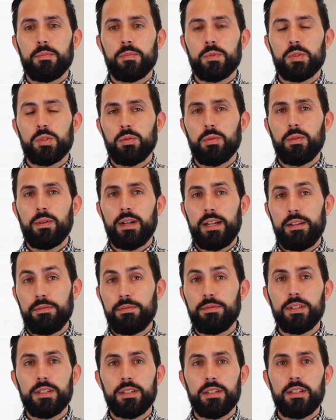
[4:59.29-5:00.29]
So I
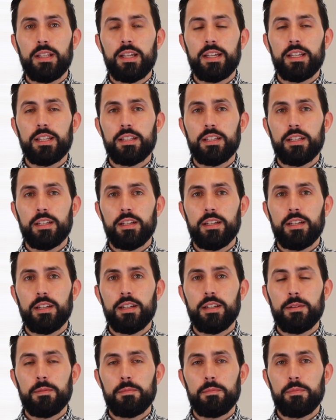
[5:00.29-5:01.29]
feel like
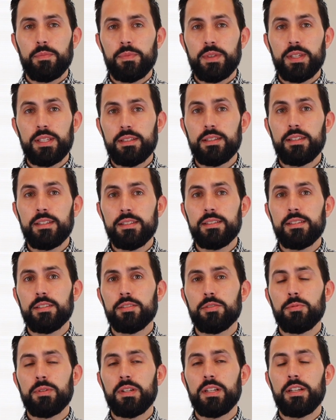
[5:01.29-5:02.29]
this
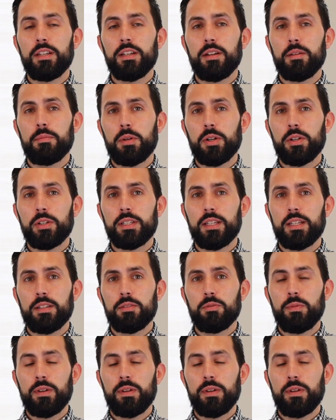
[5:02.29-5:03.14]
is really a market